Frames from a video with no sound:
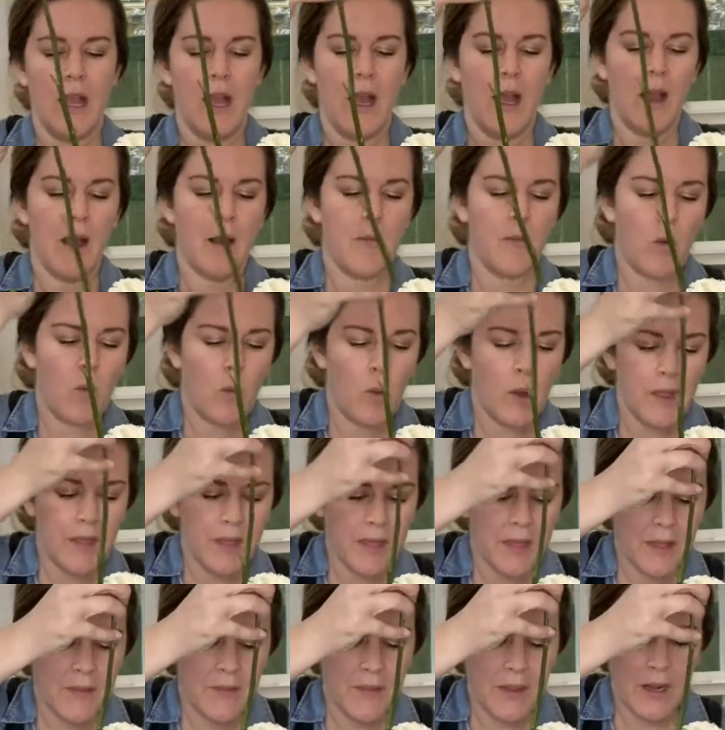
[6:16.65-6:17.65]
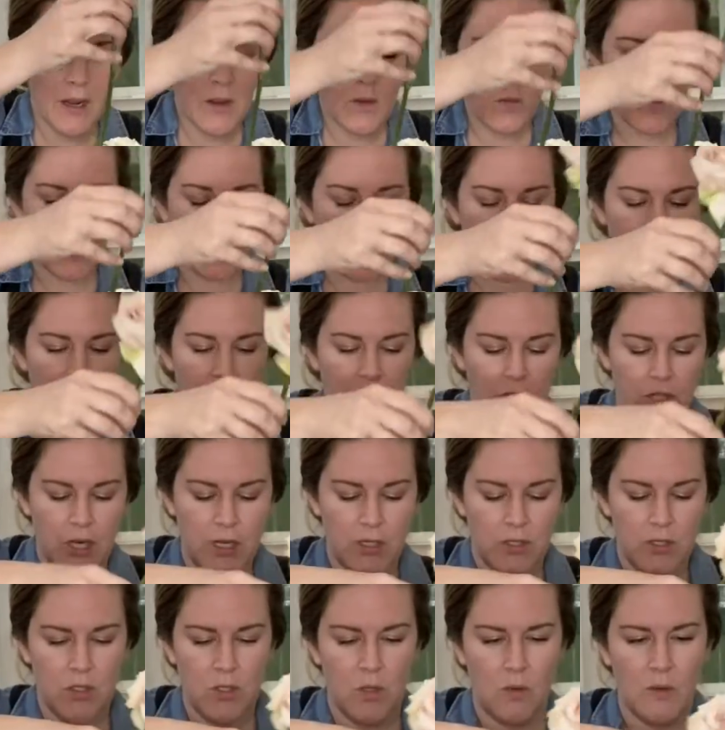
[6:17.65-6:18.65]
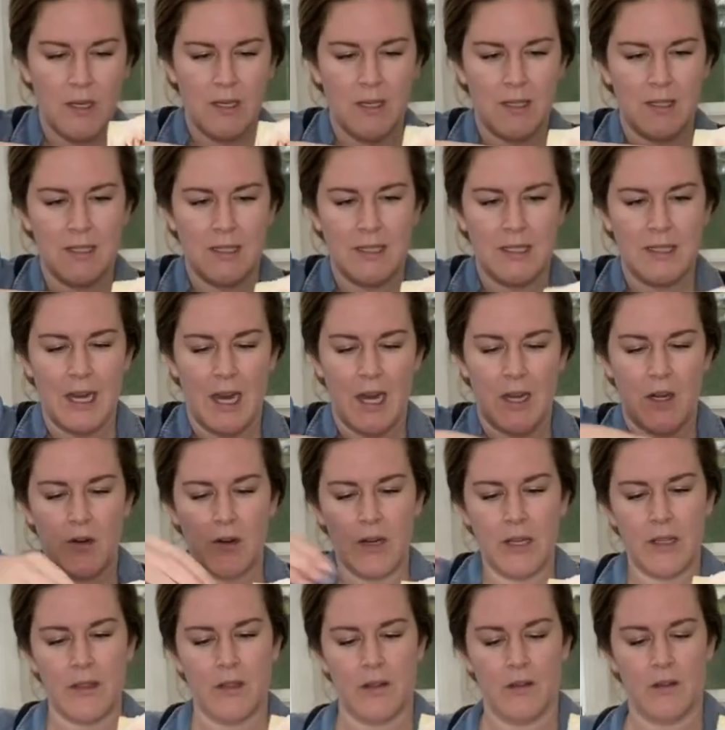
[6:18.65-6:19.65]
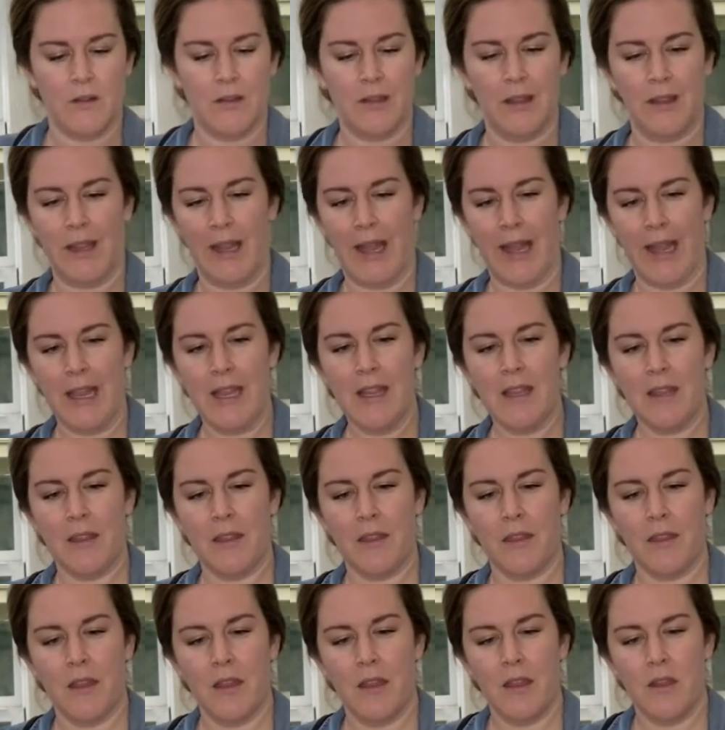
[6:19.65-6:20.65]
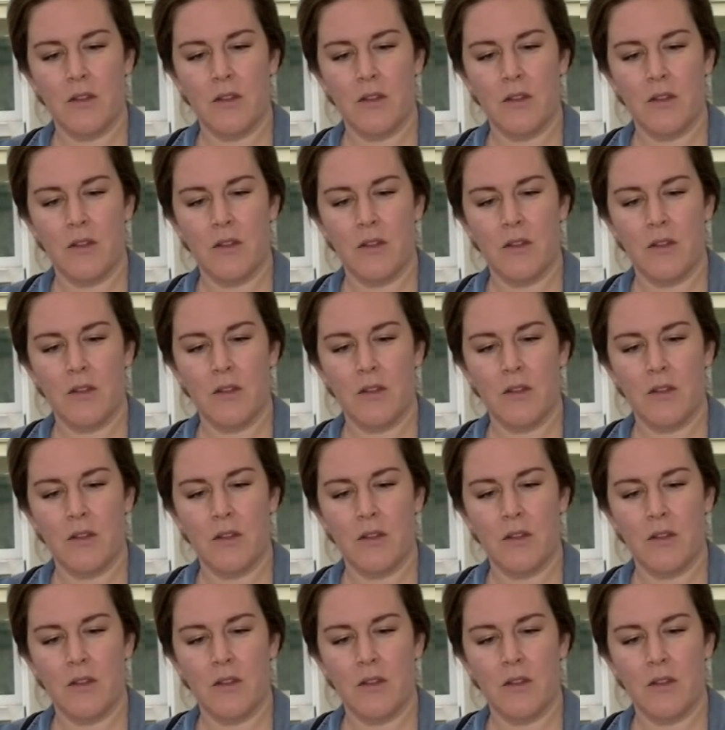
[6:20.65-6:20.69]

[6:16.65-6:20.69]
One thing that I would suggest doing is staggering their length.